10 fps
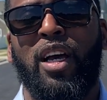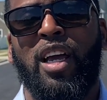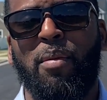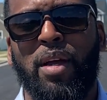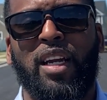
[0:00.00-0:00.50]

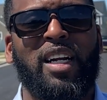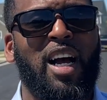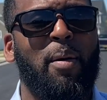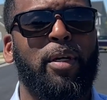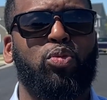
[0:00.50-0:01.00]
Hit me in the
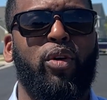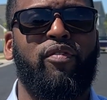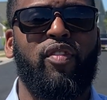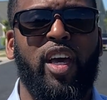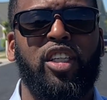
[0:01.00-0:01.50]
comments with
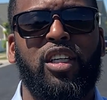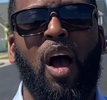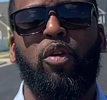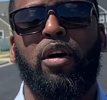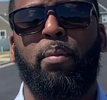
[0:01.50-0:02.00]
finish. I
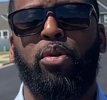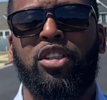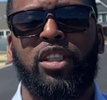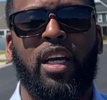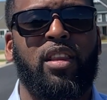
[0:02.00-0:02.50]
will
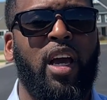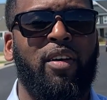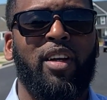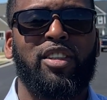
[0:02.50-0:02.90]
appreciate that.